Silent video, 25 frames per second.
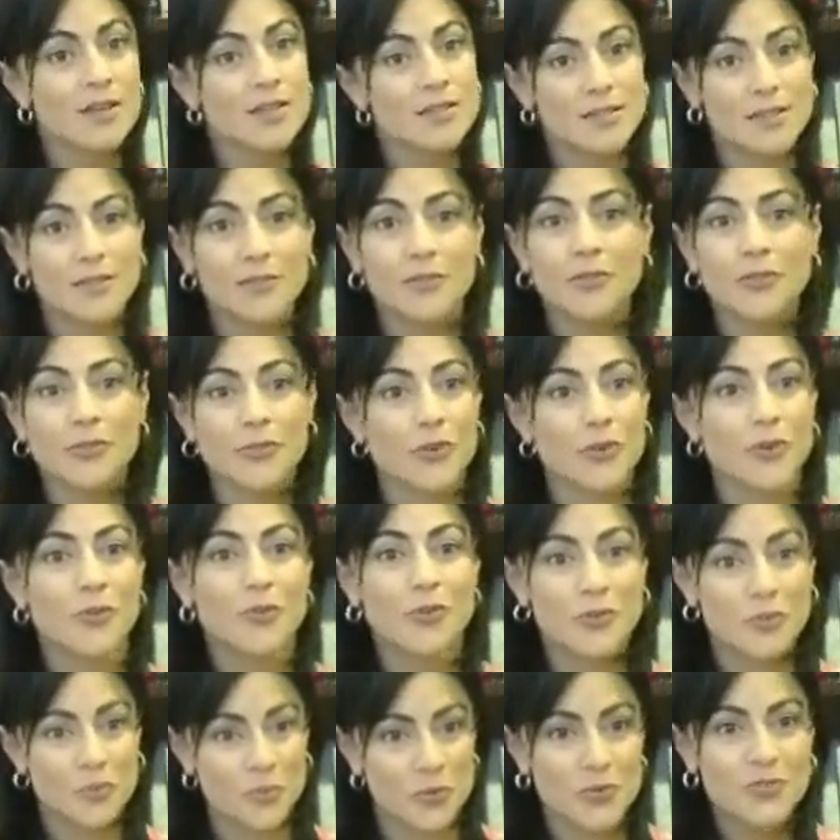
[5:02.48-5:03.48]
civil
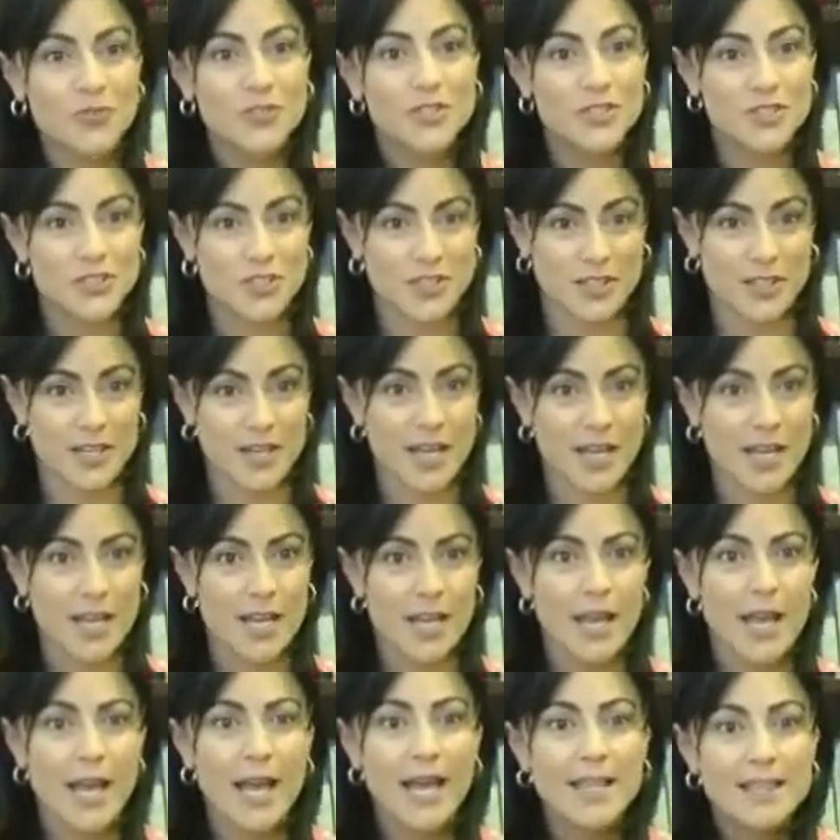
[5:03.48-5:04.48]
service position.
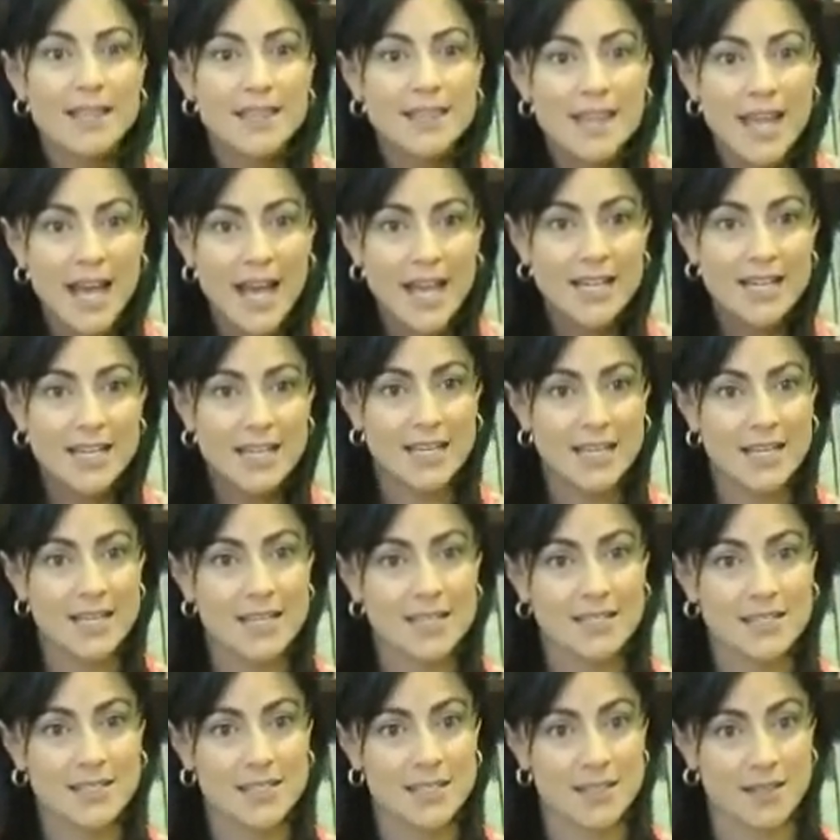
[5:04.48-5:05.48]
And that
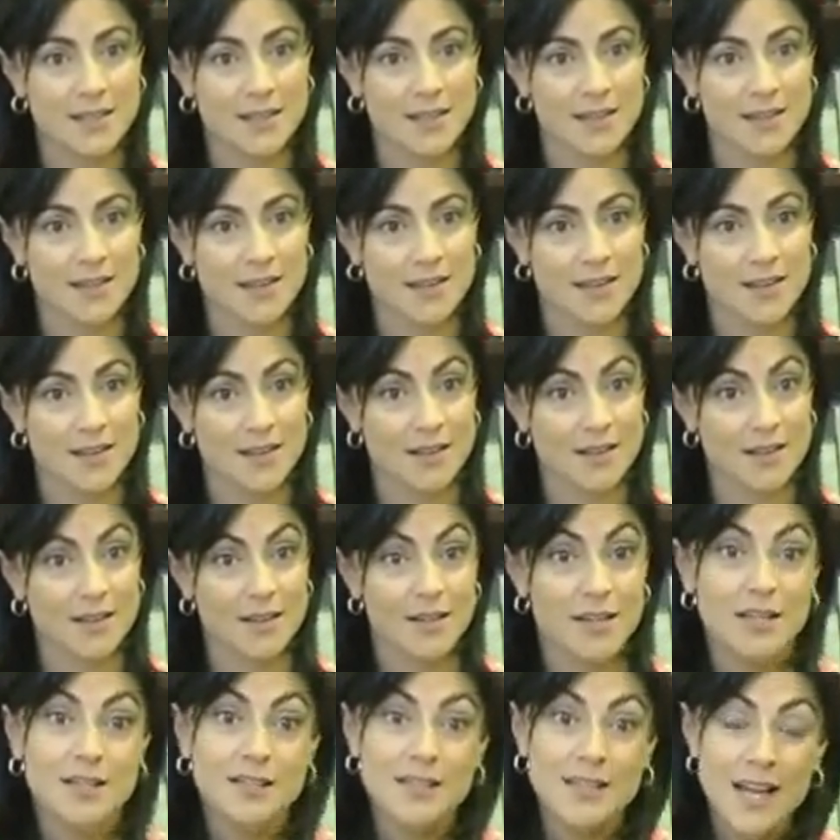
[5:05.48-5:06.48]
is
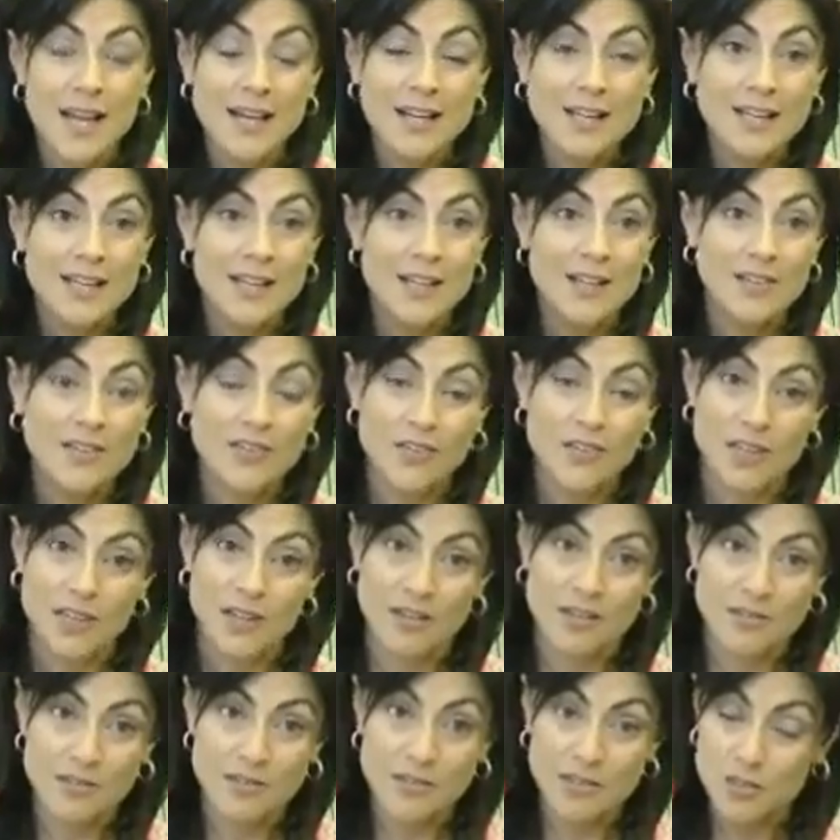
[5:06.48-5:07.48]

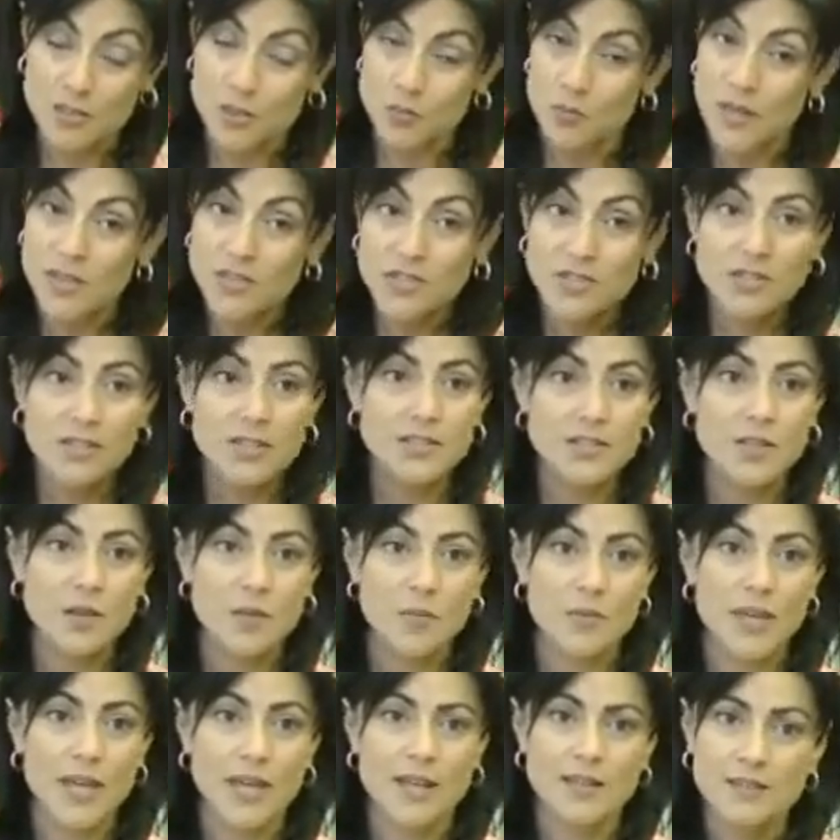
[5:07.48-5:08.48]
in especially
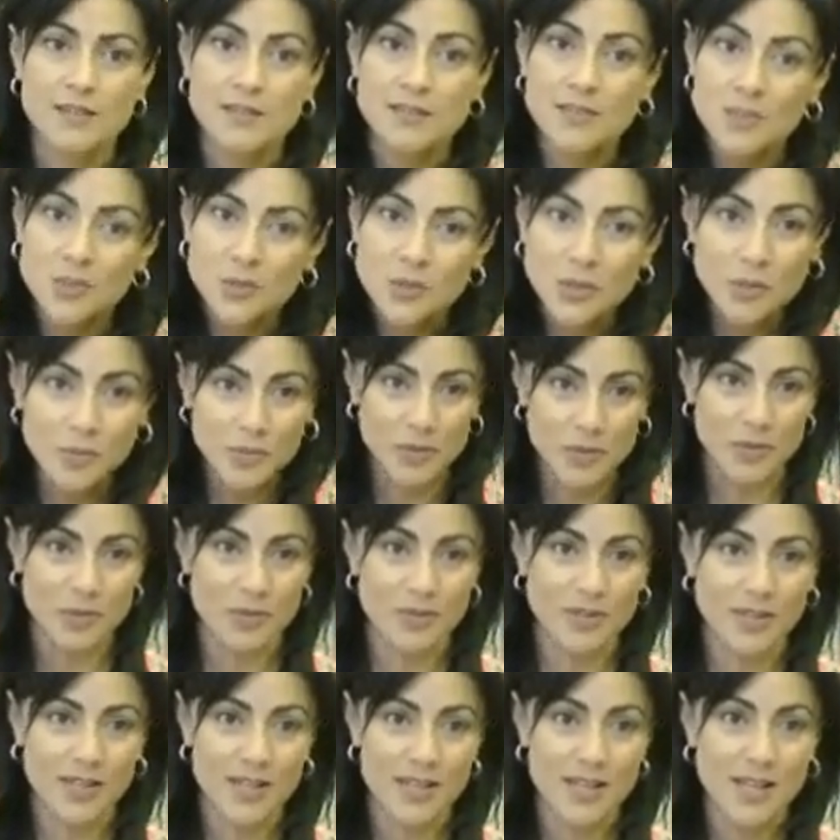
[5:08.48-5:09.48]
some cases criminal.
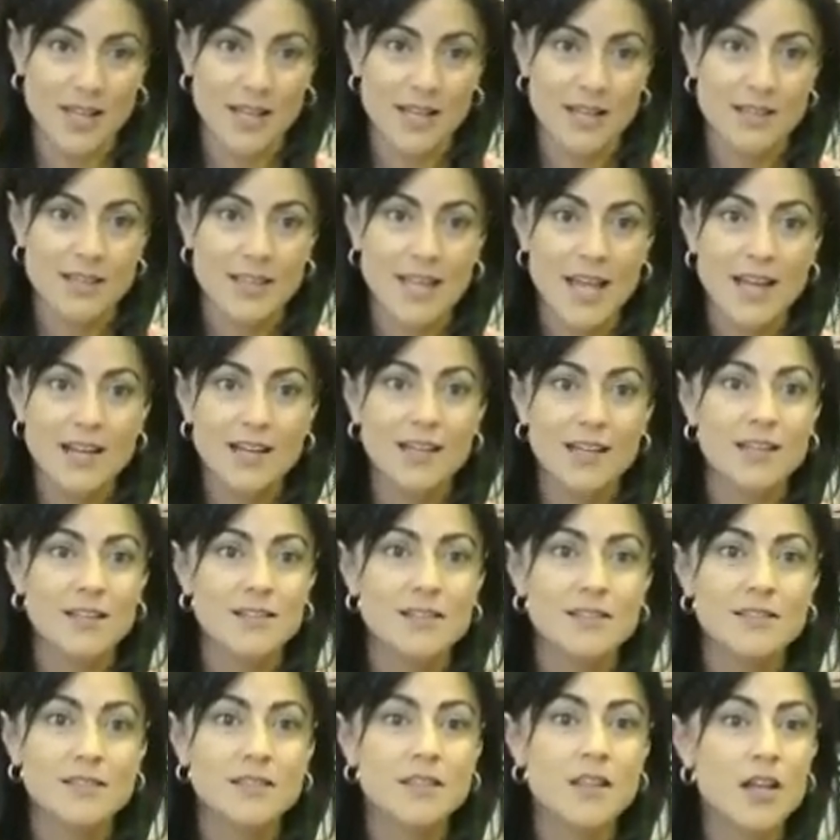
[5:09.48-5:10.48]
That
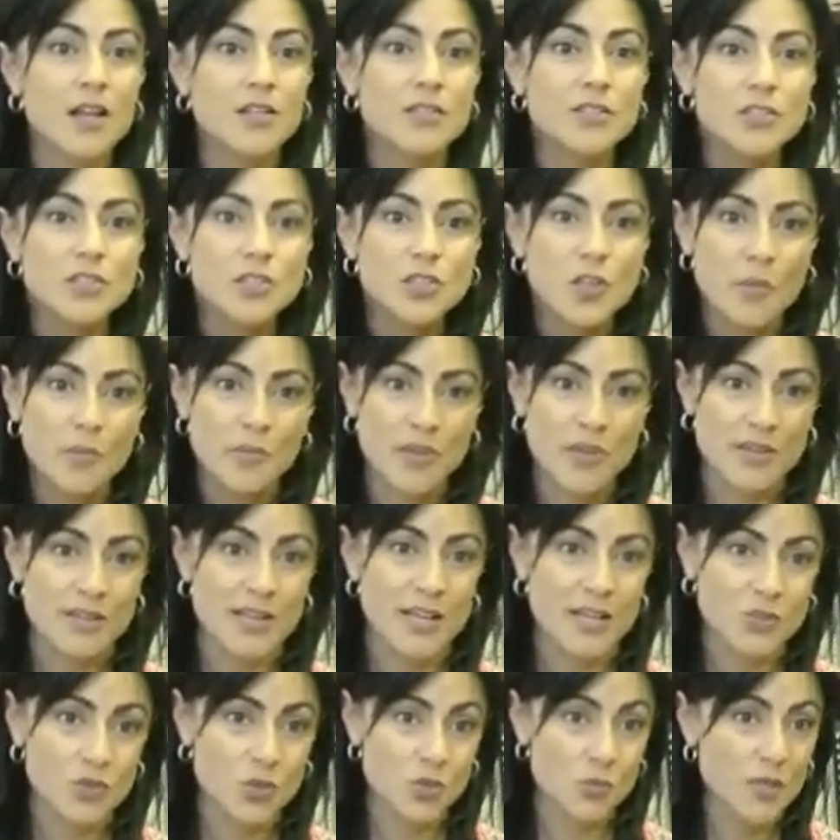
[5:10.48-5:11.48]
is not something
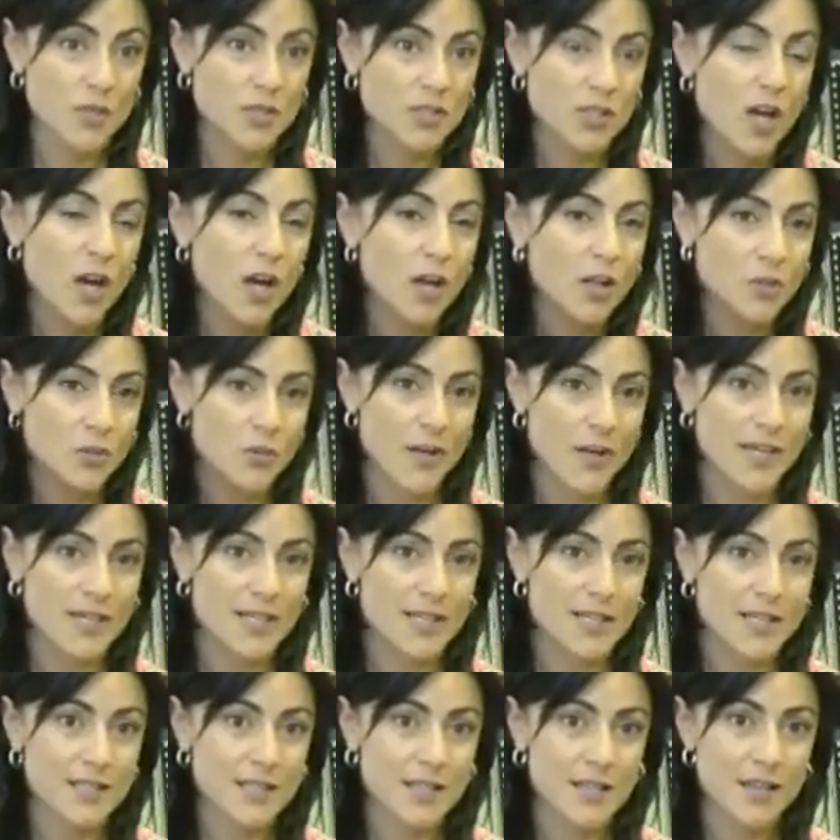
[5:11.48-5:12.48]
that should be
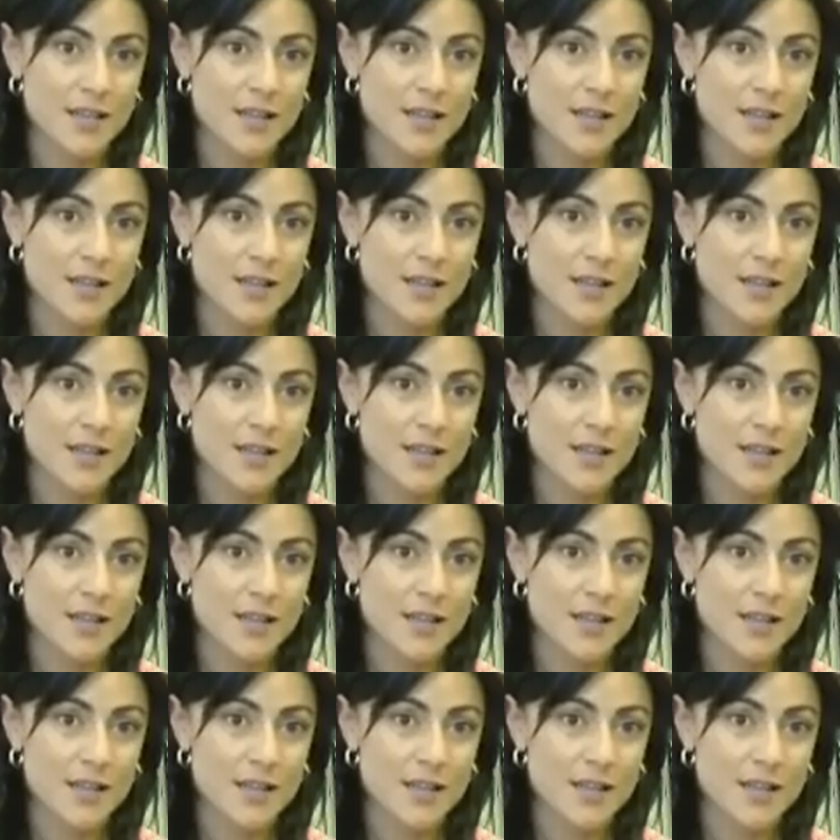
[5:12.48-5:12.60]
tolerated